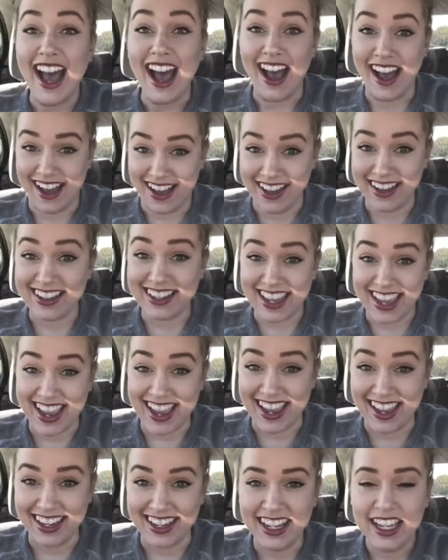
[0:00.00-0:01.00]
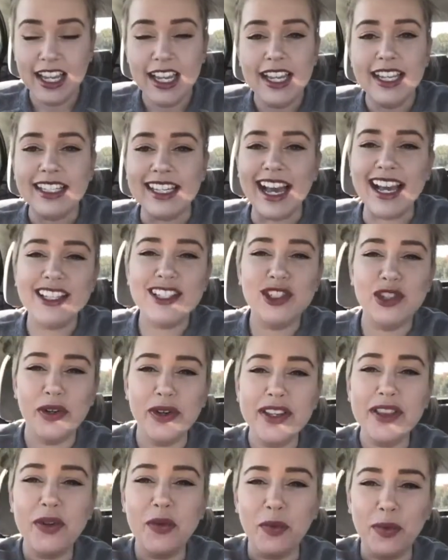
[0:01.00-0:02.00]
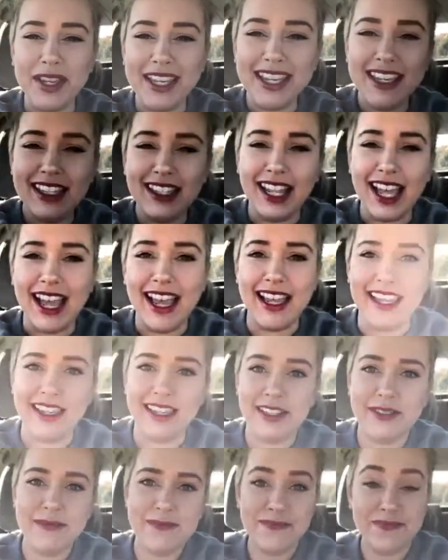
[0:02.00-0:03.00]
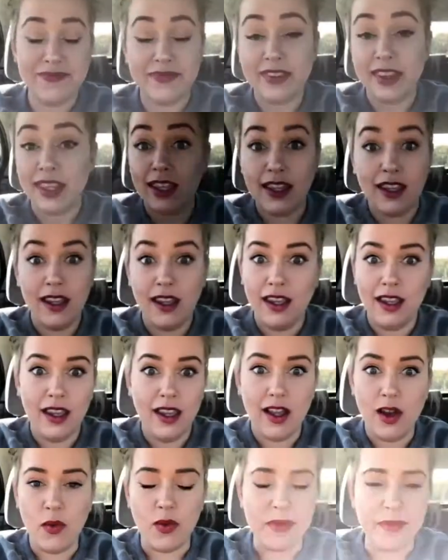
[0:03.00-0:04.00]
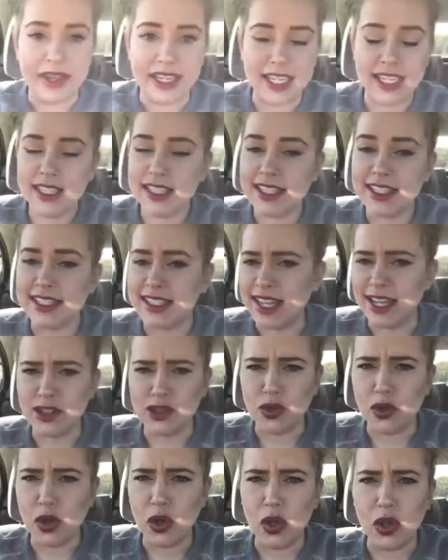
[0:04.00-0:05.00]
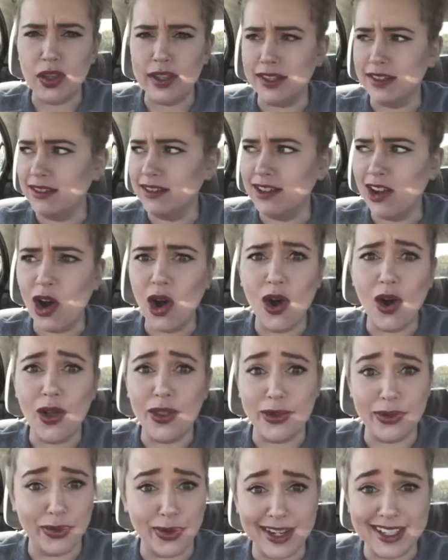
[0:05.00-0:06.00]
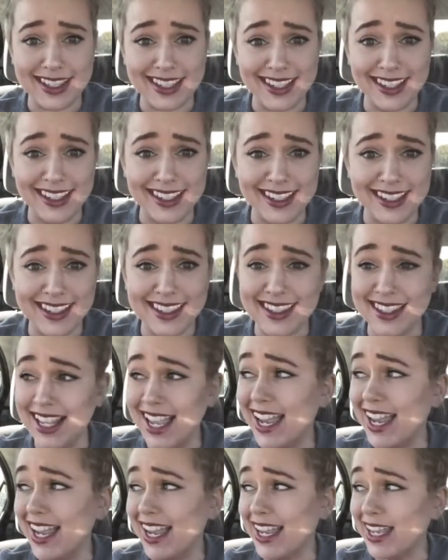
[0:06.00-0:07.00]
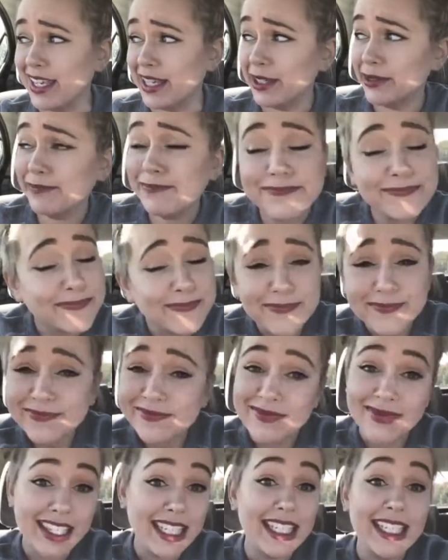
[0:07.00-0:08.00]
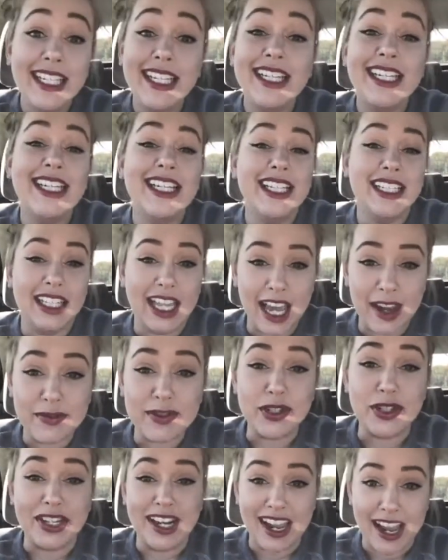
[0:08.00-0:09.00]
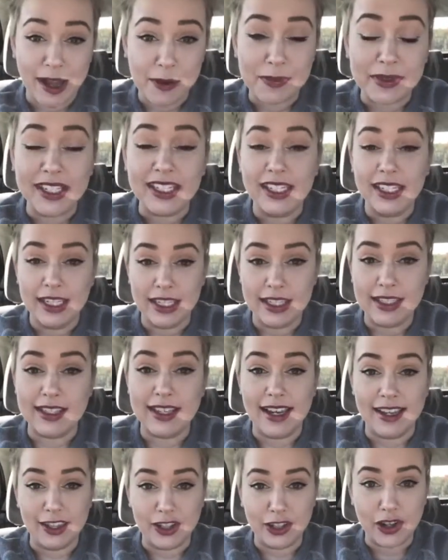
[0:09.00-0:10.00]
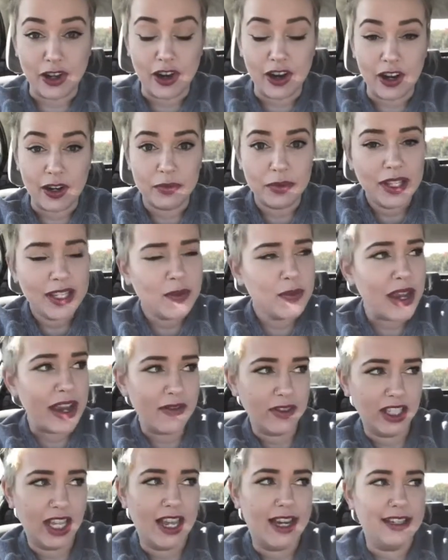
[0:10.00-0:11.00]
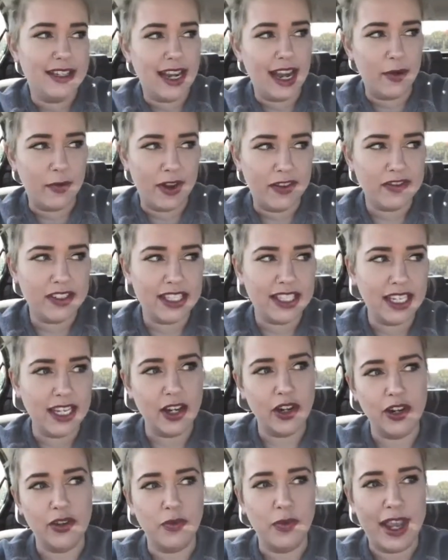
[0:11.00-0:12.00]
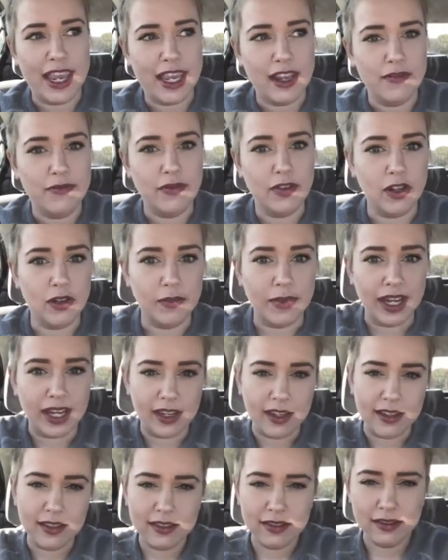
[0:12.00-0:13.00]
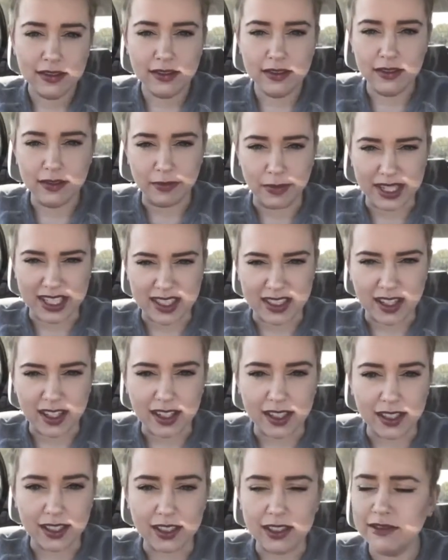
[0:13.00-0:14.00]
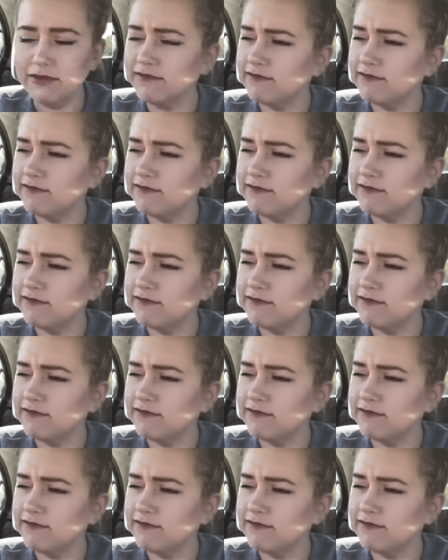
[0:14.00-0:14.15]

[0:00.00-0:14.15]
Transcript: Again. Guys, during the week, like, with my kids' schedule and all the craziness, like, lives are going to happen inside the car. Plus, we have a lot of time. We have to sit here and wait for my son.